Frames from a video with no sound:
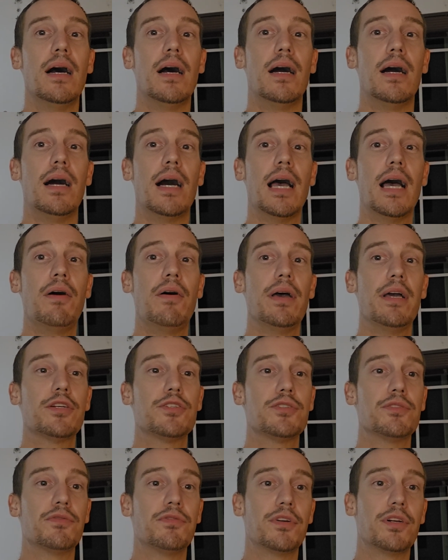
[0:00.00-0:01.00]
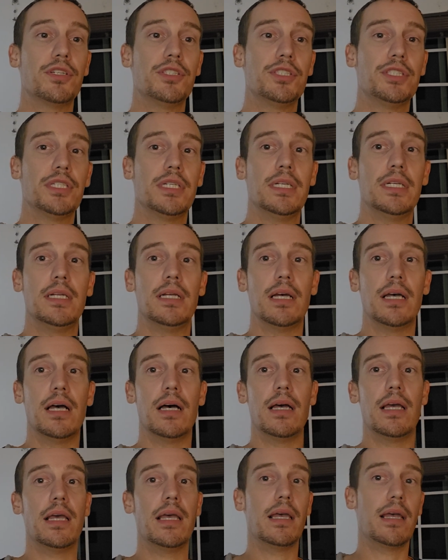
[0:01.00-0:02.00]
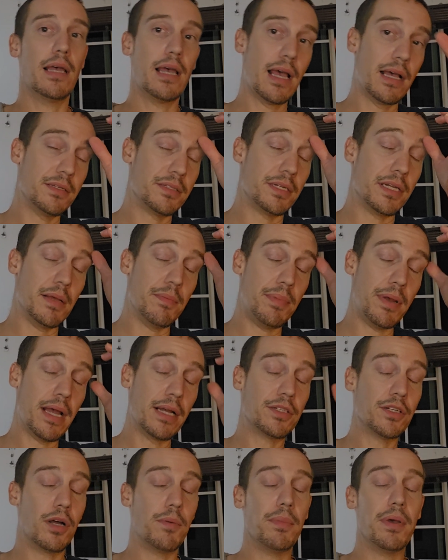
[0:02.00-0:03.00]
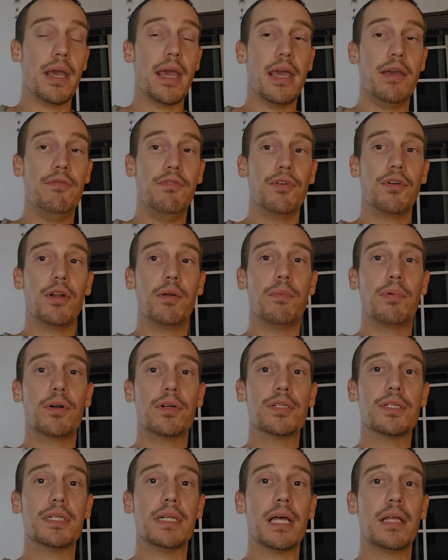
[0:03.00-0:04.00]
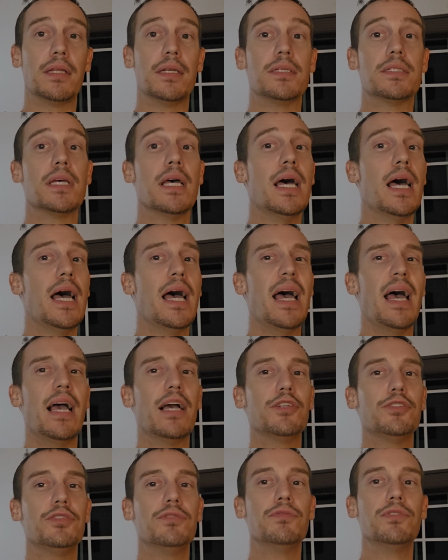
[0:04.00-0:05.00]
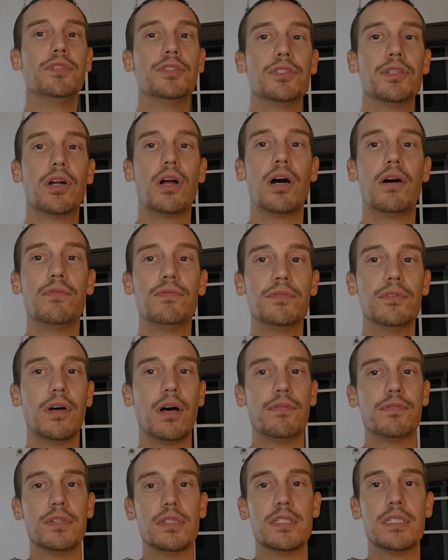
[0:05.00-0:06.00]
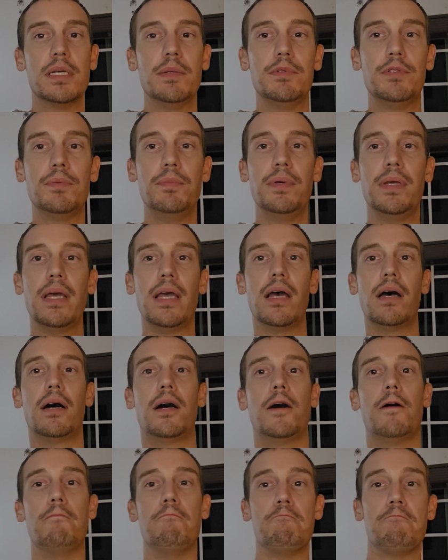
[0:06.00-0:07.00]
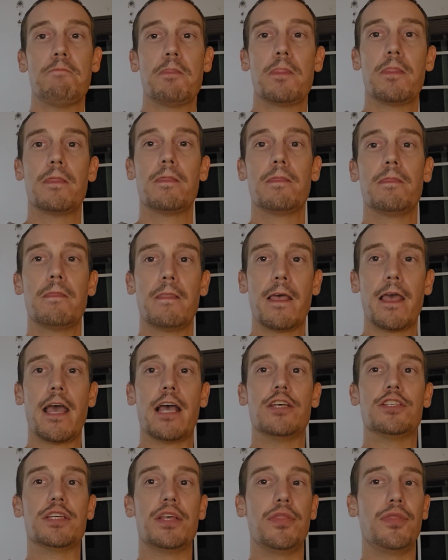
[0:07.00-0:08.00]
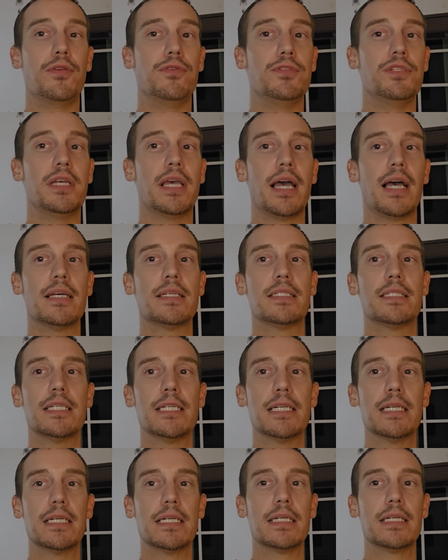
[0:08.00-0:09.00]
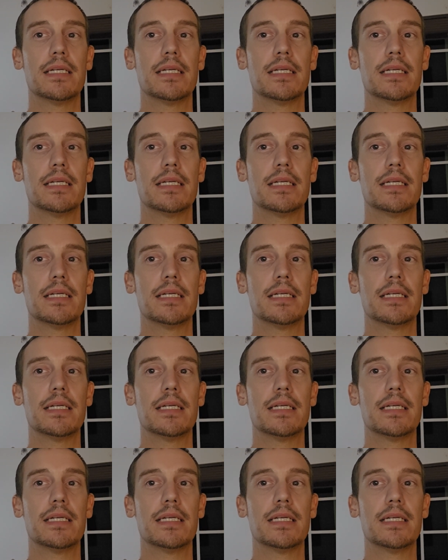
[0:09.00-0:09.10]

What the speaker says: How extroversion has an impact on behavior and personalities. Extroverts are often seem to be as enthusiastic